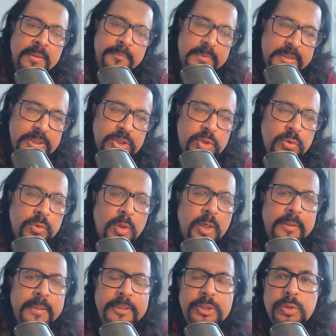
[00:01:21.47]
Please do
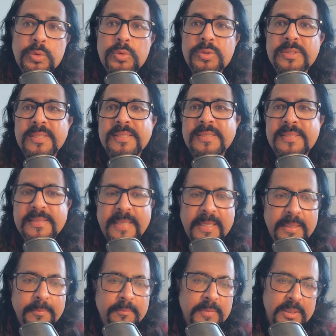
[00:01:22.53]
not use the
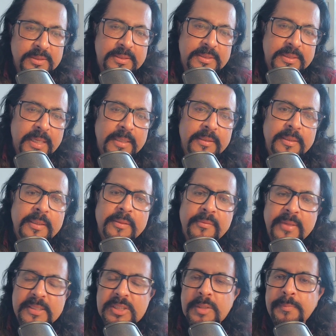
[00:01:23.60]
same standard
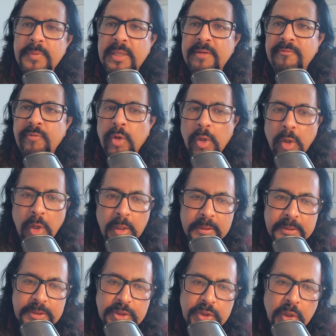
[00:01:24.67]
resume for all
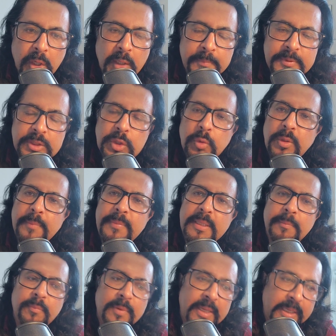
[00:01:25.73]
the jobs you will be
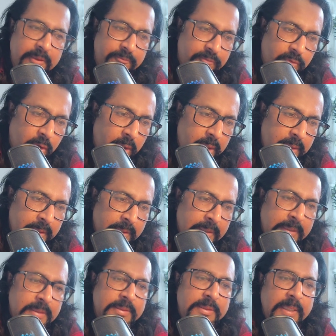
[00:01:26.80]
applying for.
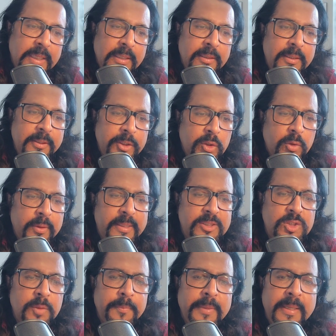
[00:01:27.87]
Tailor your
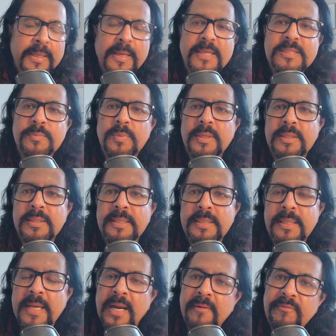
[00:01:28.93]
resume as per
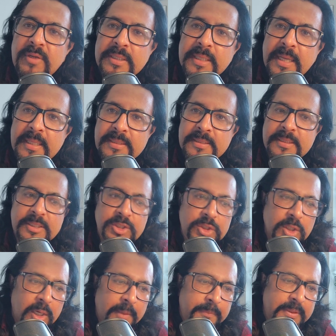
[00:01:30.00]
the advertised
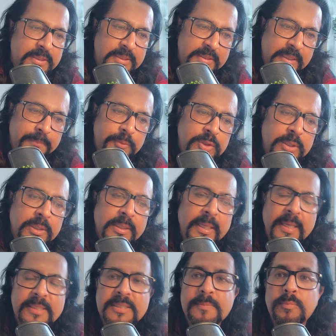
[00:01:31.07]
job description,
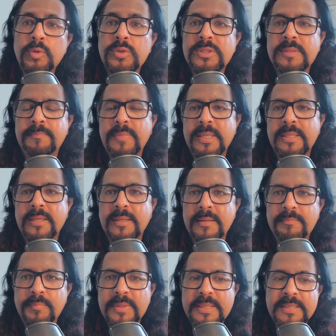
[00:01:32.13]
as most big
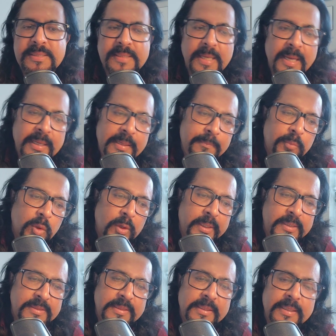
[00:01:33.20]
companies and
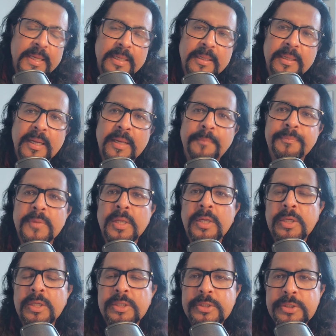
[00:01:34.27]
employers in Canada
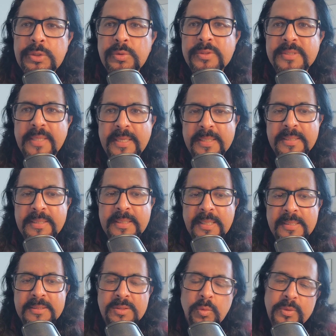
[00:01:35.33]
use
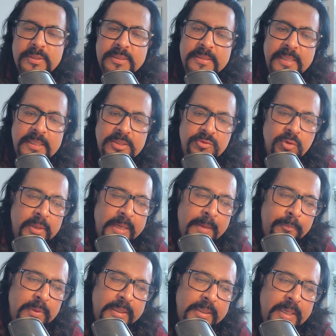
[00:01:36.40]
ATS, which stands for
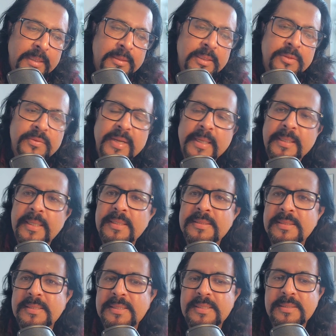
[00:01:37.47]
Applicant Tracking
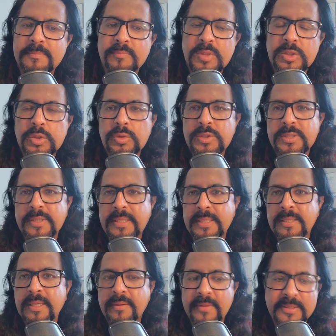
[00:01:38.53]
System, to
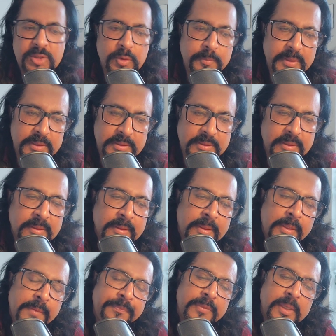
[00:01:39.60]
screen resumes.
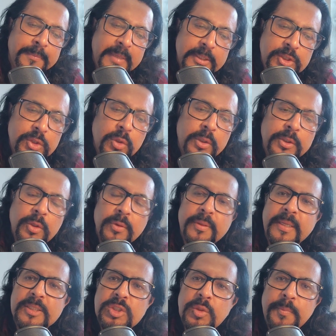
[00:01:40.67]
Make sure your
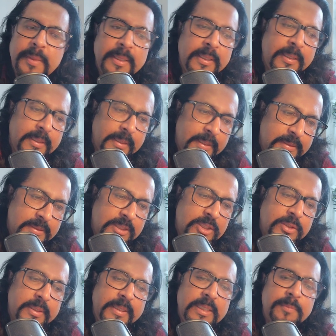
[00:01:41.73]
resume is
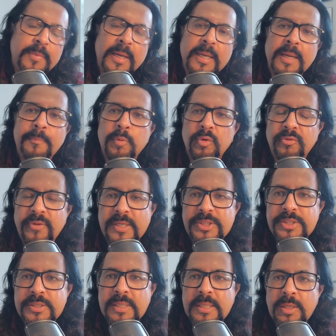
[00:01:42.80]
screened by a
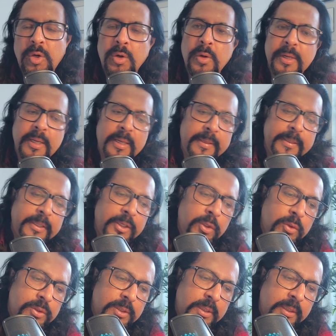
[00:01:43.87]
professional or a
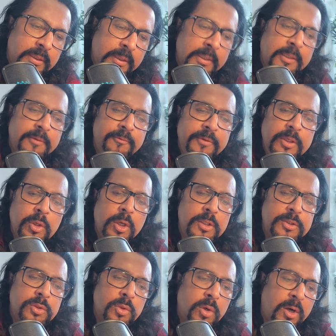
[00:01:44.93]
recruiter. We
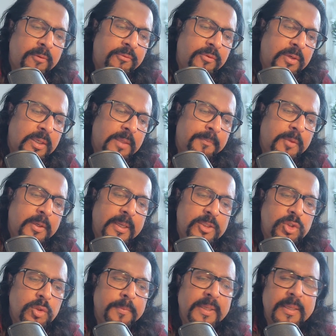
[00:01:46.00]
also offer
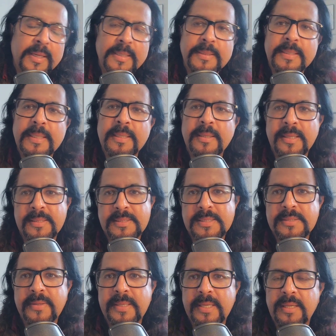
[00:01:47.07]
resume writing and
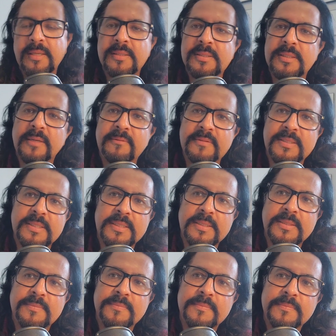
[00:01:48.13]
screening services.